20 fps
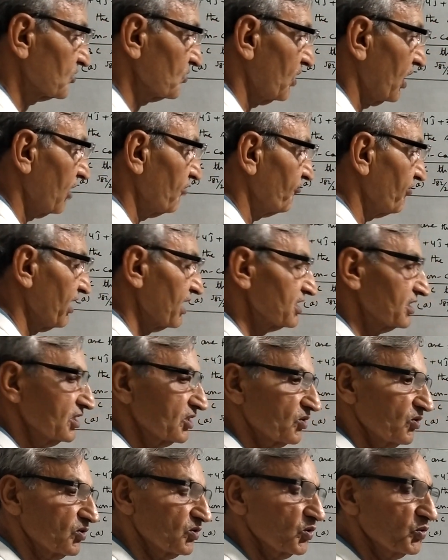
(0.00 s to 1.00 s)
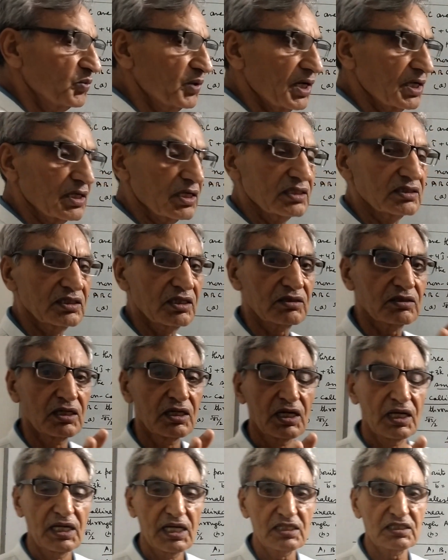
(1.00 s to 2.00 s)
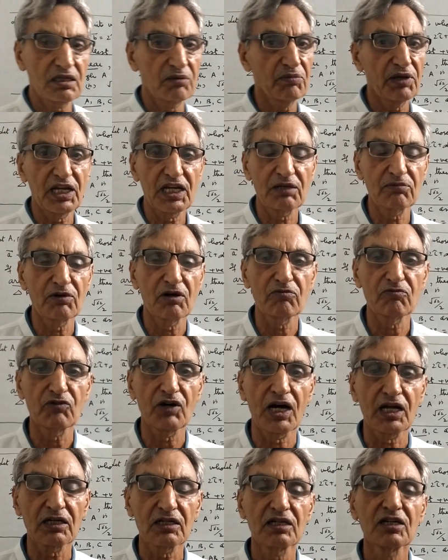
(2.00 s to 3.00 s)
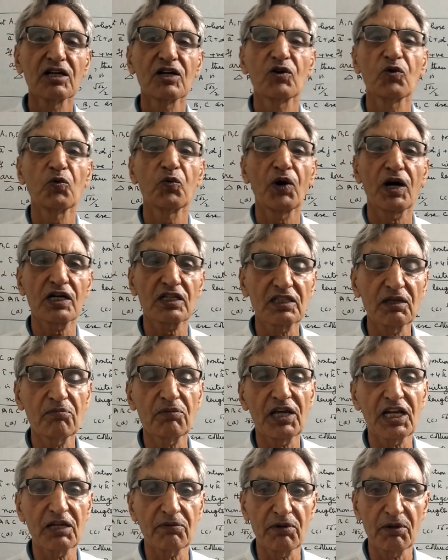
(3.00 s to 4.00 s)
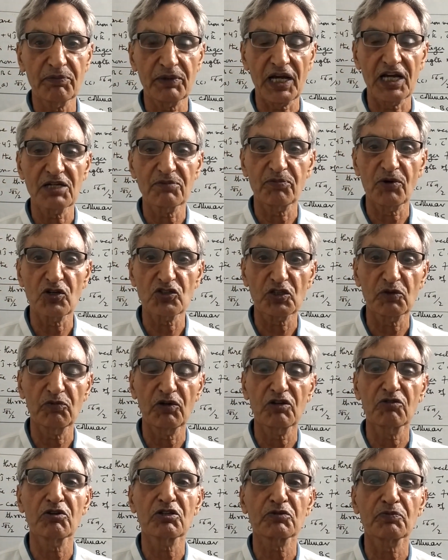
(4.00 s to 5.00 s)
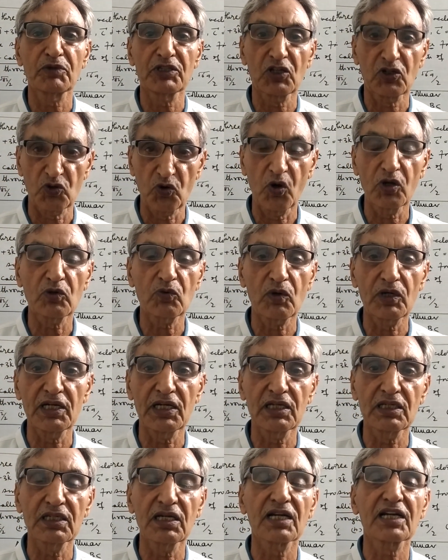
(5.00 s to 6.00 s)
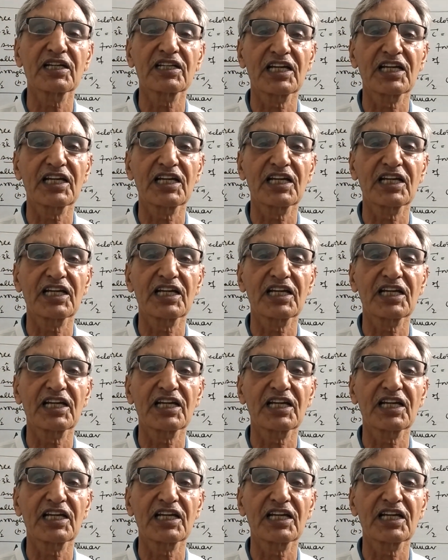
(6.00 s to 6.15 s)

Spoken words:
So alpha is equal to 1 is the minimum one. What the minimum can possibly be the non-collinear?